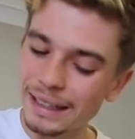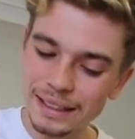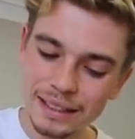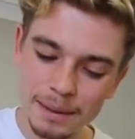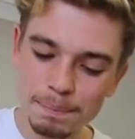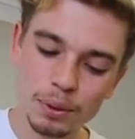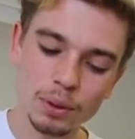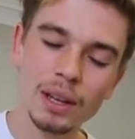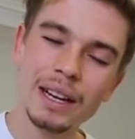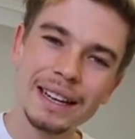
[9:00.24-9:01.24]
is
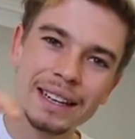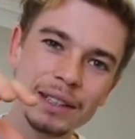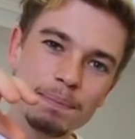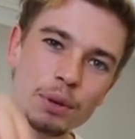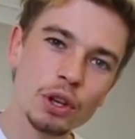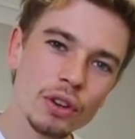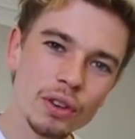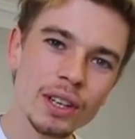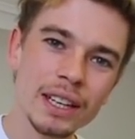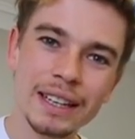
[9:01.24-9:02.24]
simple. It is
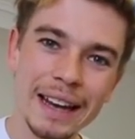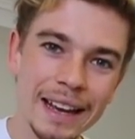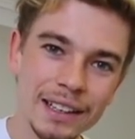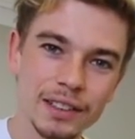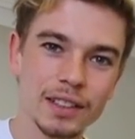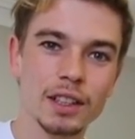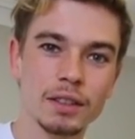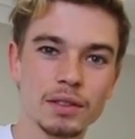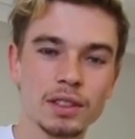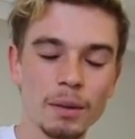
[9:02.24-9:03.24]
purely an editor.
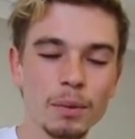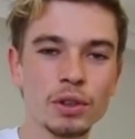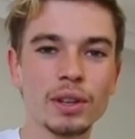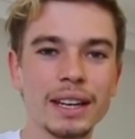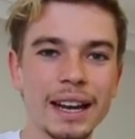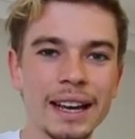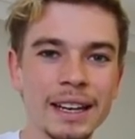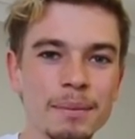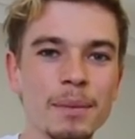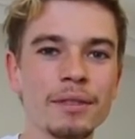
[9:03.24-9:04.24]
Someone who can
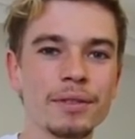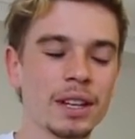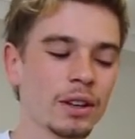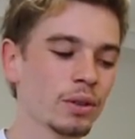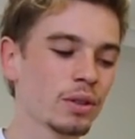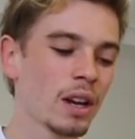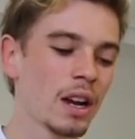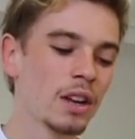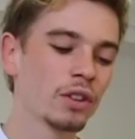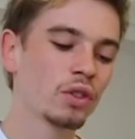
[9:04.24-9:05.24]
edit my videos
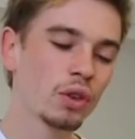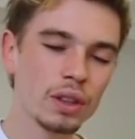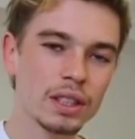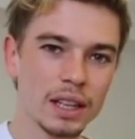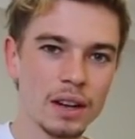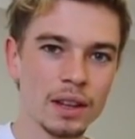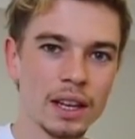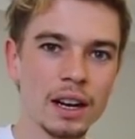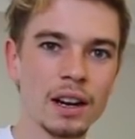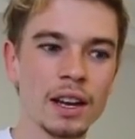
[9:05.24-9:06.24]
to the style
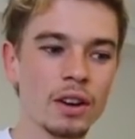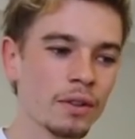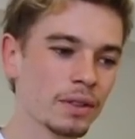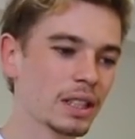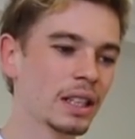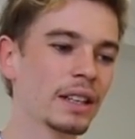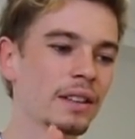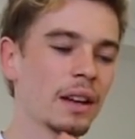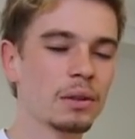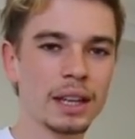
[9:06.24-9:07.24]
that I like.
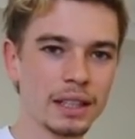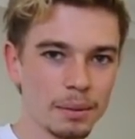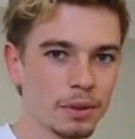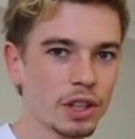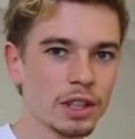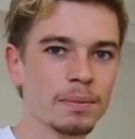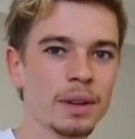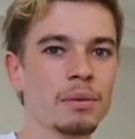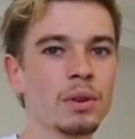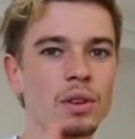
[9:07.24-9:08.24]
Obviously, that'll take some
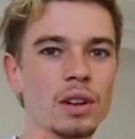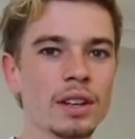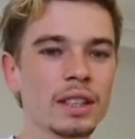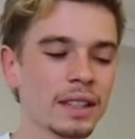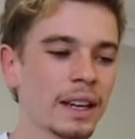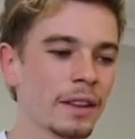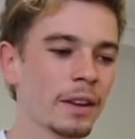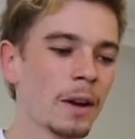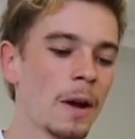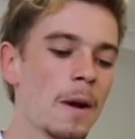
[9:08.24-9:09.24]
adjustment and we'll learn it
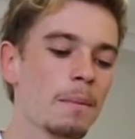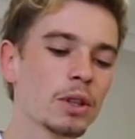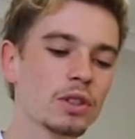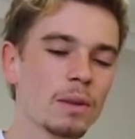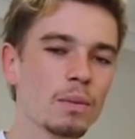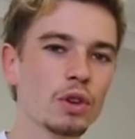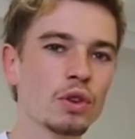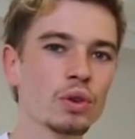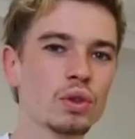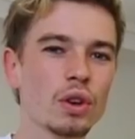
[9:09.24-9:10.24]
together. But someone
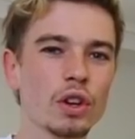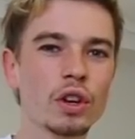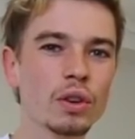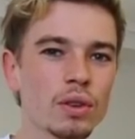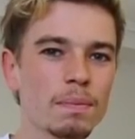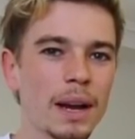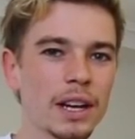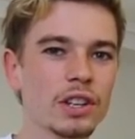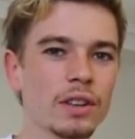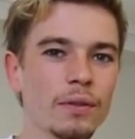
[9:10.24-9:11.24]
who's got a huge
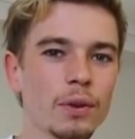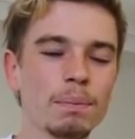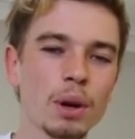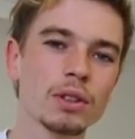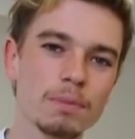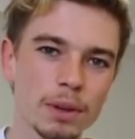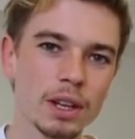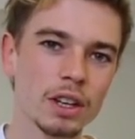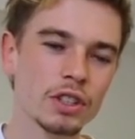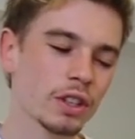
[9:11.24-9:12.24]
passion for
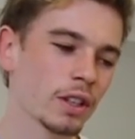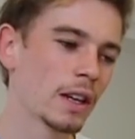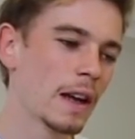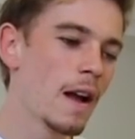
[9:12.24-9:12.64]
post-production,